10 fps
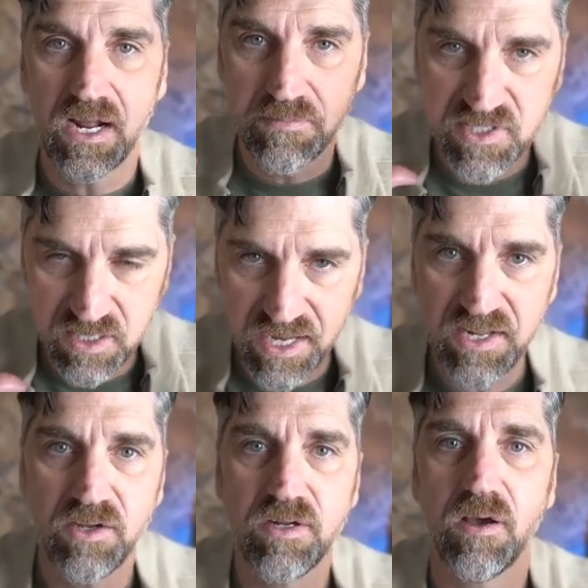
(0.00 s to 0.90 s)
I'm just
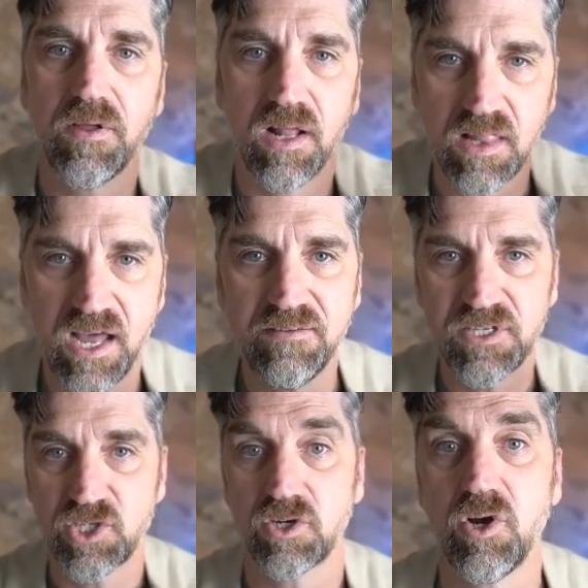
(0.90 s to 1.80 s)
letting you know, a lot of
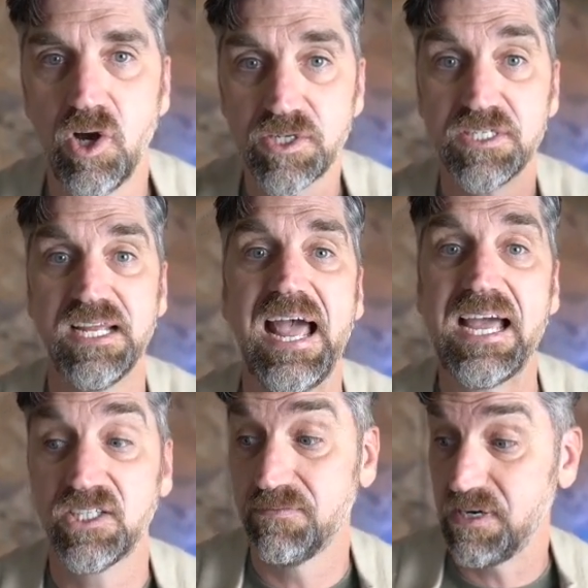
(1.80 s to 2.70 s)
us are called into
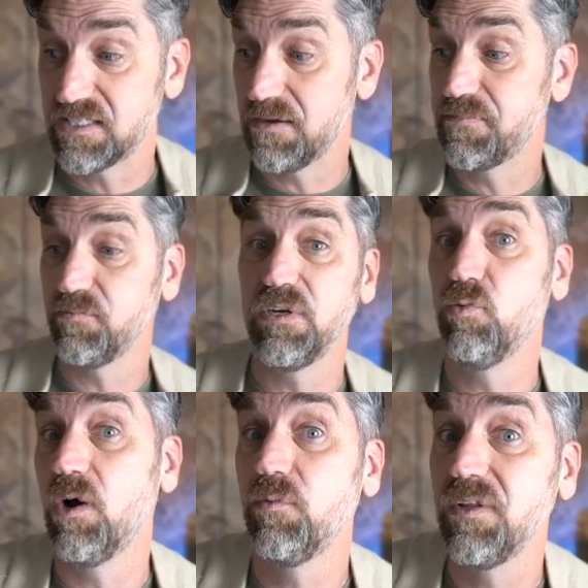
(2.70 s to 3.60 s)
action by something we
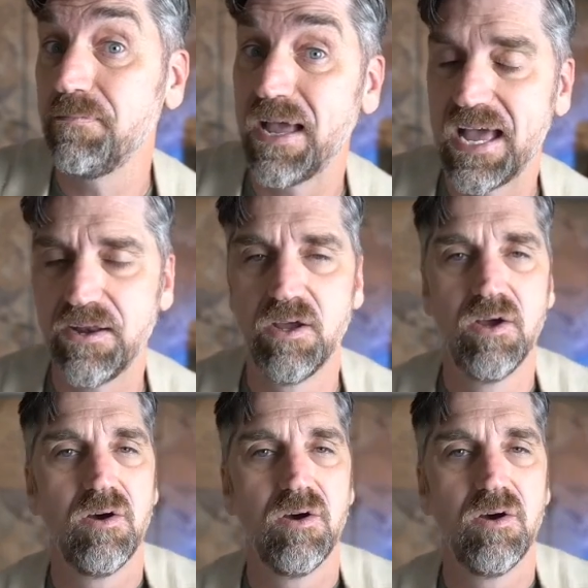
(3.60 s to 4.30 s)
want really bad,